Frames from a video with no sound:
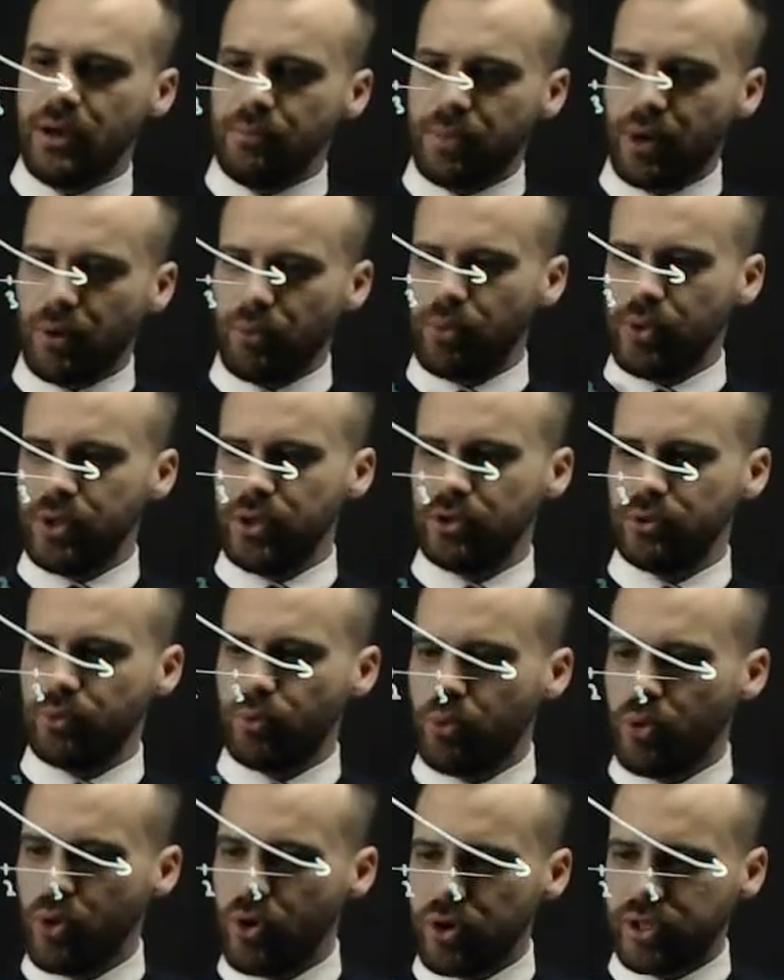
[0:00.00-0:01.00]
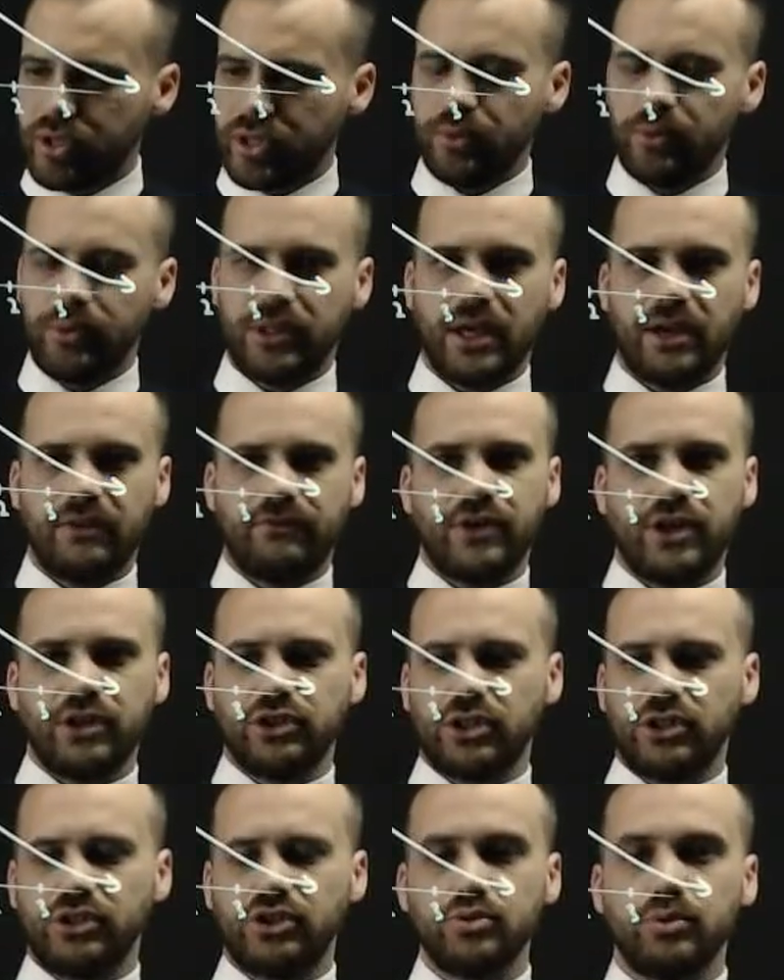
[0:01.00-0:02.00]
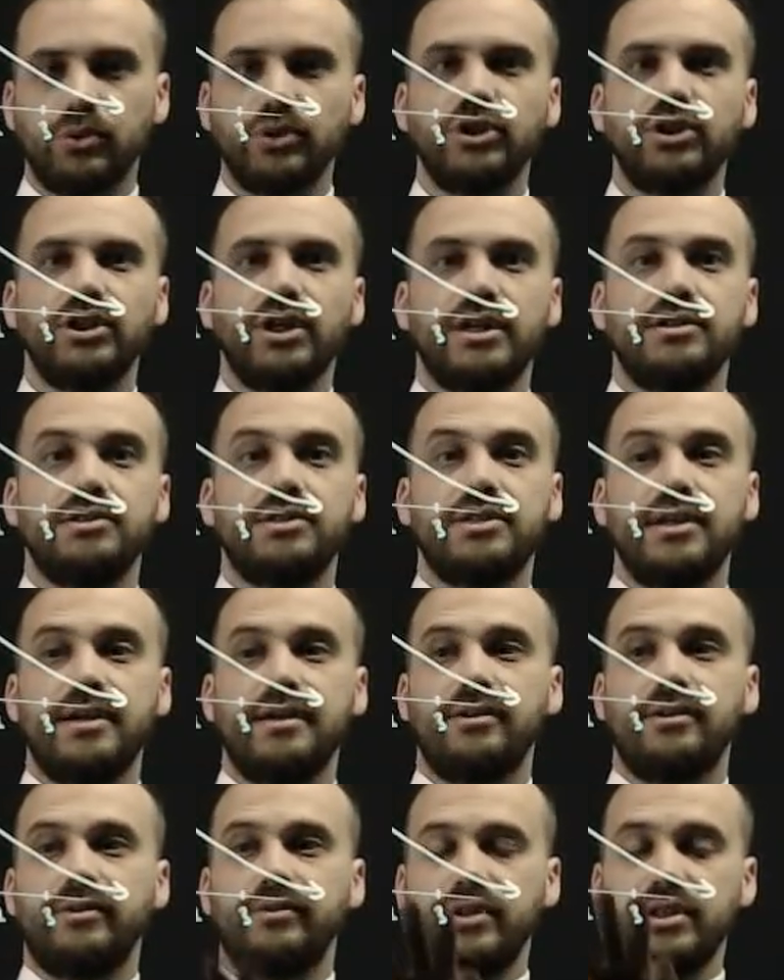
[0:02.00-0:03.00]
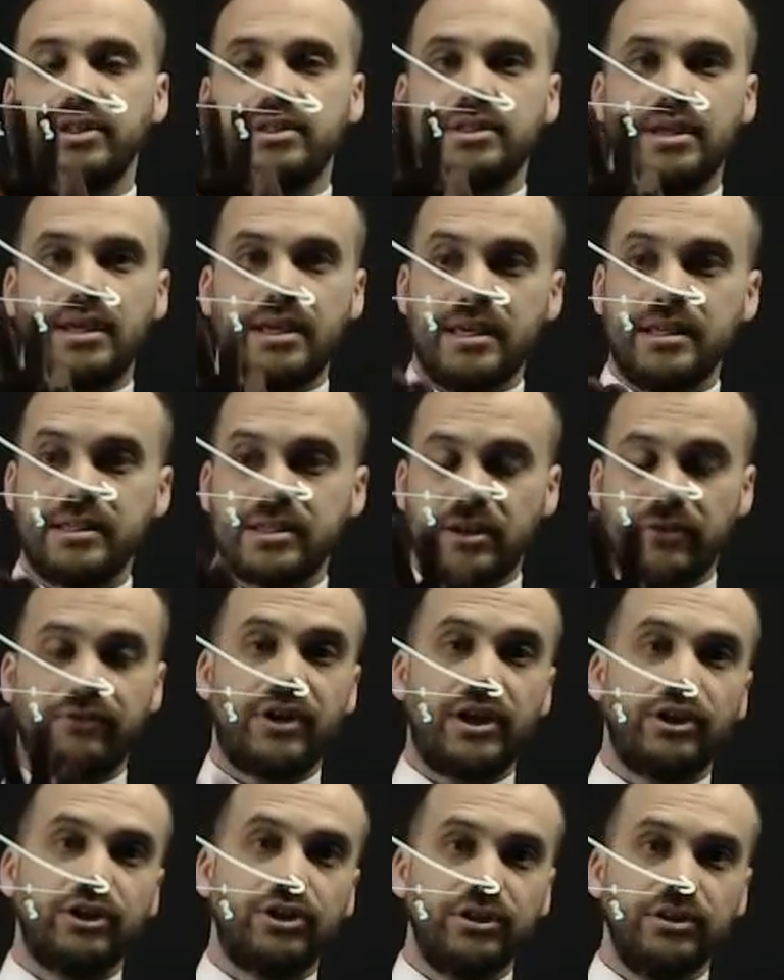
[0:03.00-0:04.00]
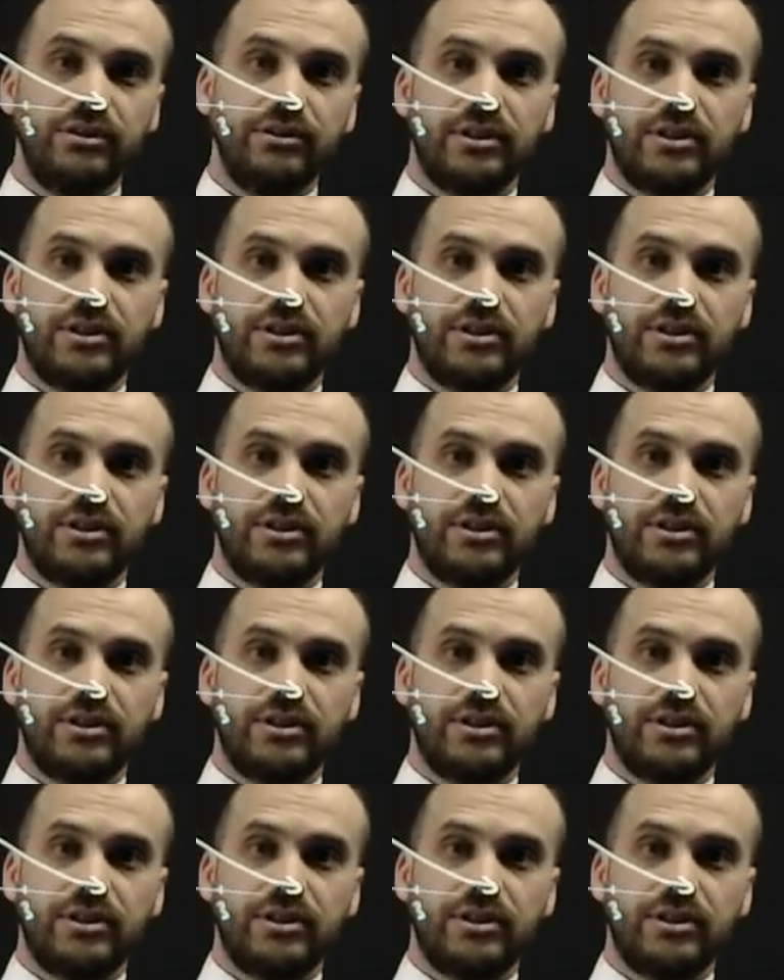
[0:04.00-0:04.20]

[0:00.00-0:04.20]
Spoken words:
But we're not working with that function. I just want you to understand that this is a function.